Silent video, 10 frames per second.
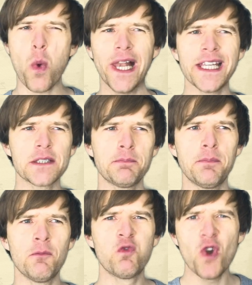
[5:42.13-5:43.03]
well, it's
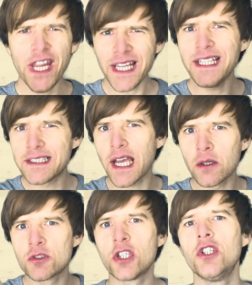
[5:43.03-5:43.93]
really
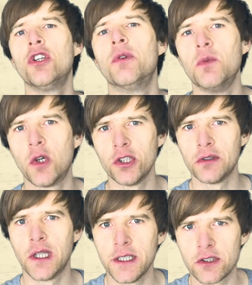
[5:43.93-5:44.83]
down to you and what
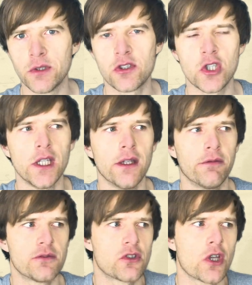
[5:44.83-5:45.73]
you'd like to
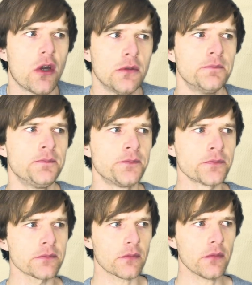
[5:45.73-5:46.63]
achieve. So
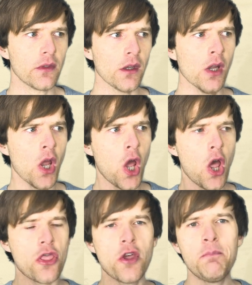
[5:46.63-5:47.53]

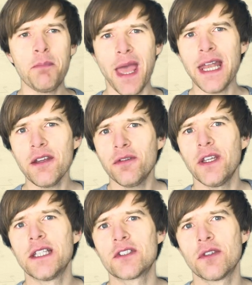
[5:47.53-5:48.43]
the
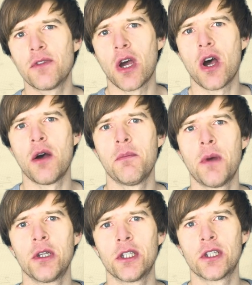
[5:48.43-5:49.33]
benefits of the
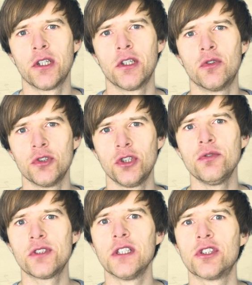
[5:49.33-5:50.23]
harmonica or
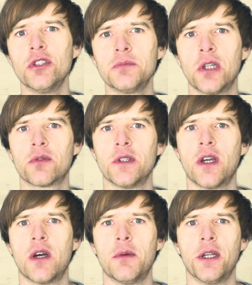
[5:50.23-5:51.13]
using tongue block with
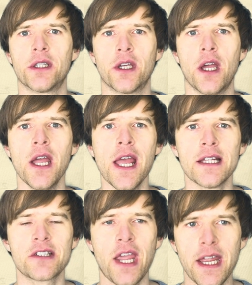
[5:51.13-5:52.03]
the harmonica
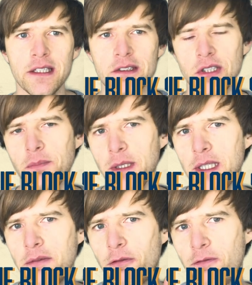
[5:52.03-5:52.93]
tend to
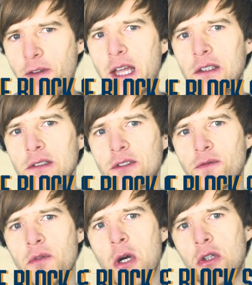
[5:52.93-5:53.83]
be felt
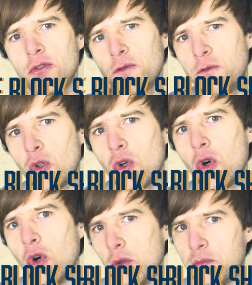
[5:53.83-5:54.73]
from hole
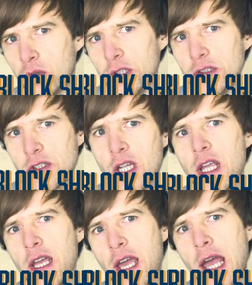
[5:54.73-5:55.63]
four upwards.
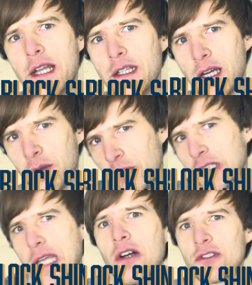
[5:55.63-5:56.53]
And I
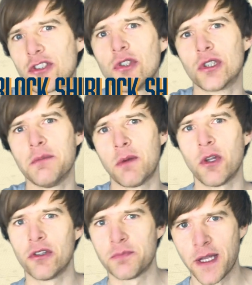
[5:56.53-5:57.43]
will get on to talking about
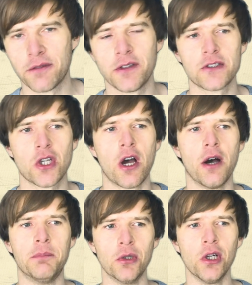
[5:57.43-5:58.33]
what those benefits
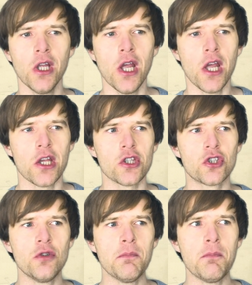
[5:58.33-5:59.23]
are, but
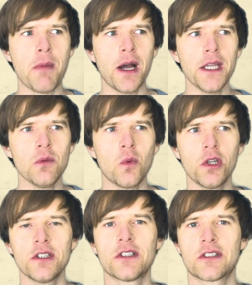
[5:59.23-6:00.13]
you might
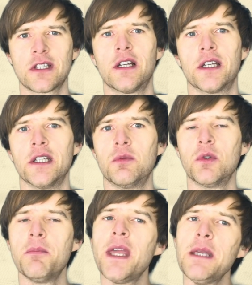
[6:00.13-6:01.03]
want to decide,
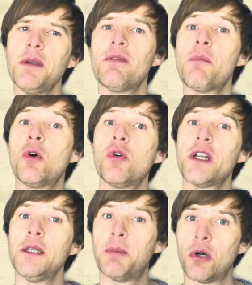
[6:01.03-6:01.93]
well, maybe if I'm
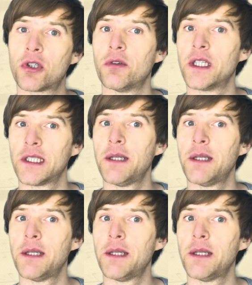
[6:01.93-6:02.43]
already puckering